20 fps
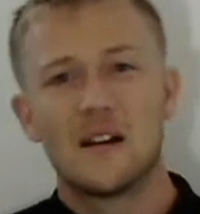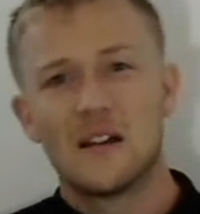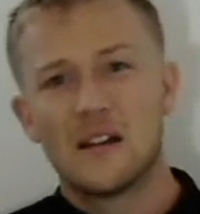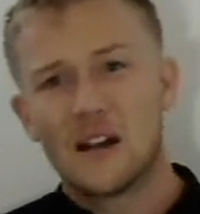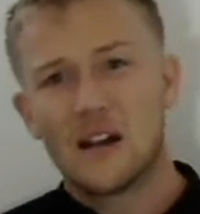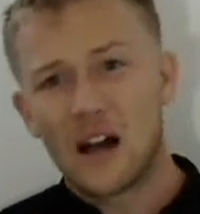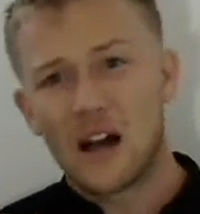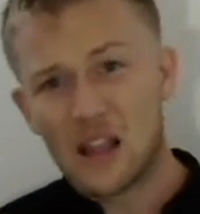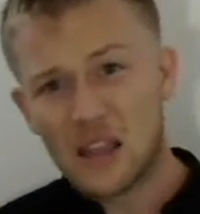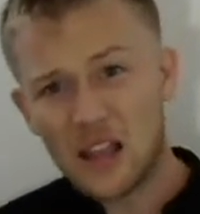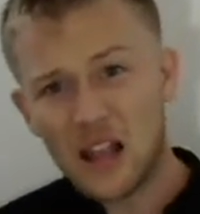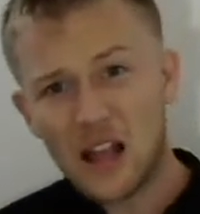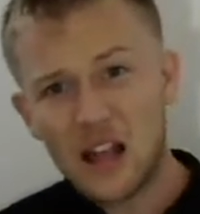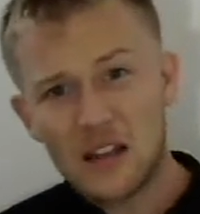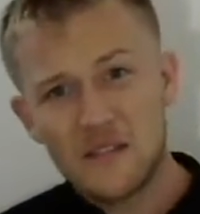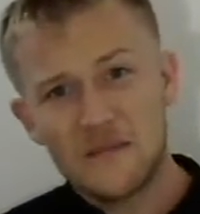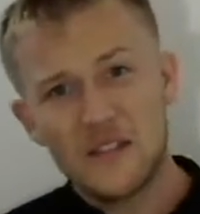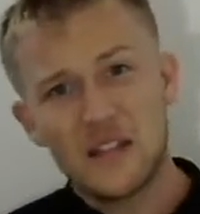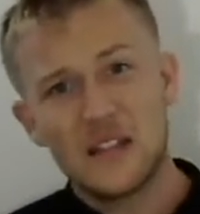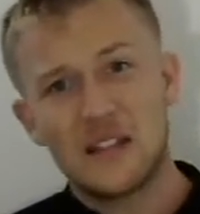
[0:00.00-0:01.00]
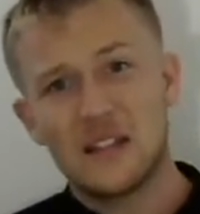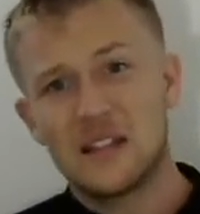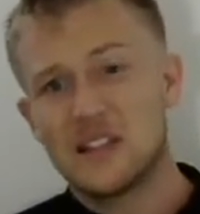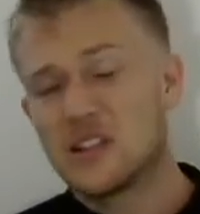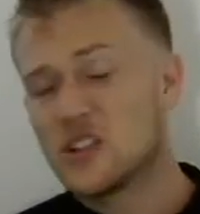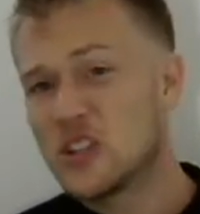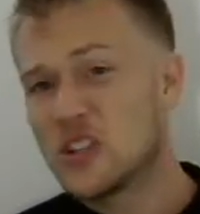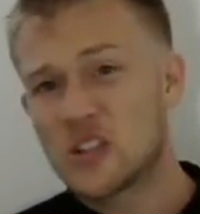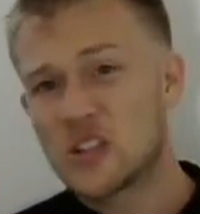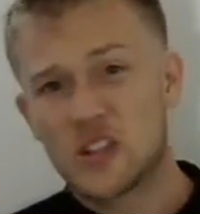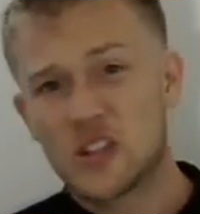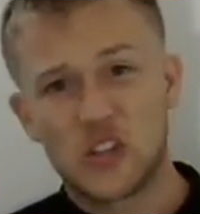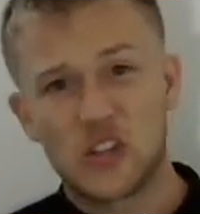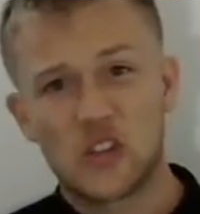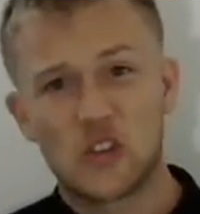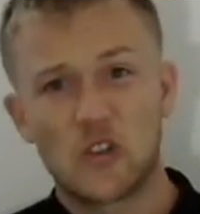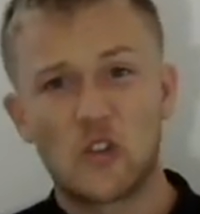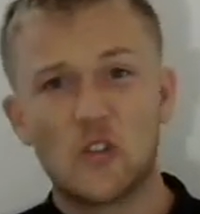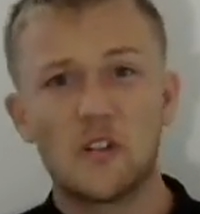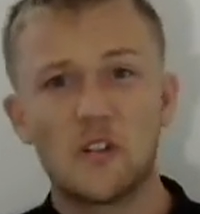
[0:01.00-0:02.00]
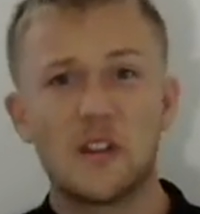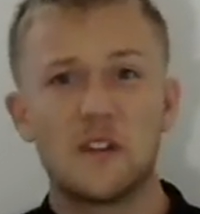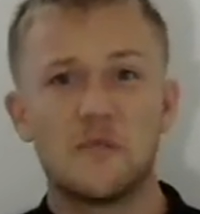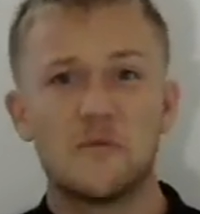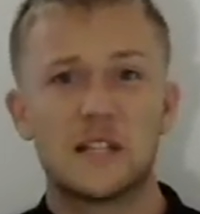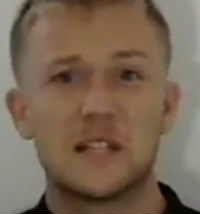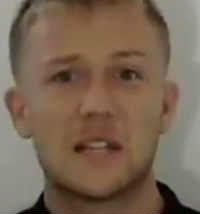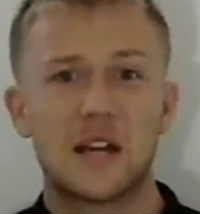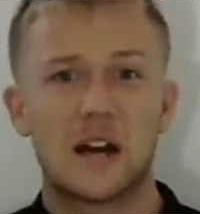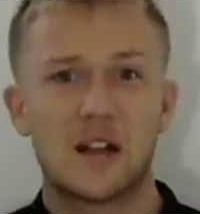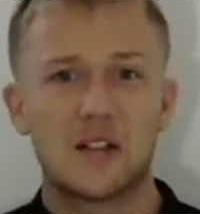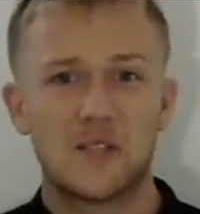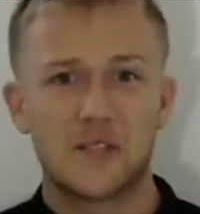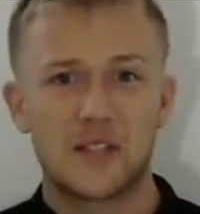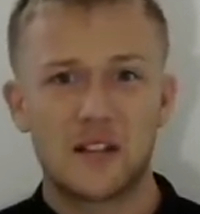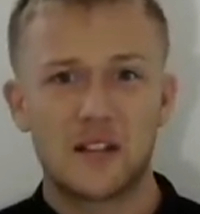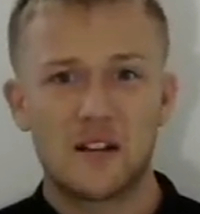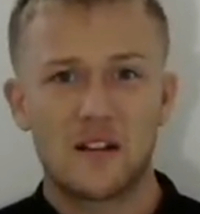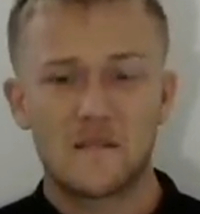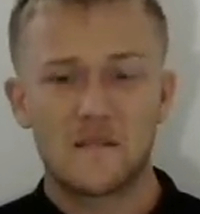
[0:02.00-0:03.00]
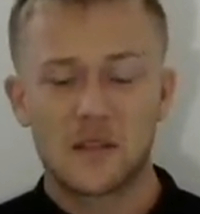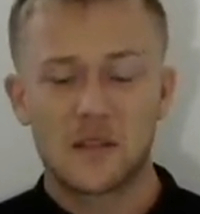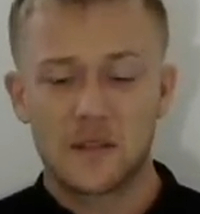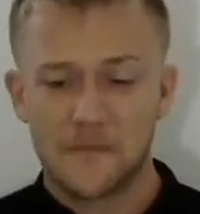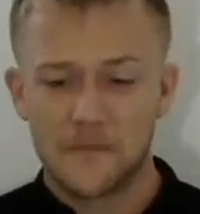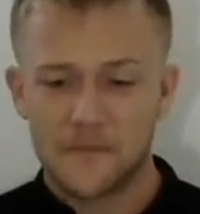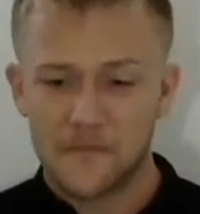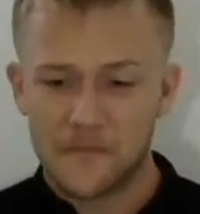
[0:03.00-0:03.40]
A lot of it is just the story that we tell ourselves.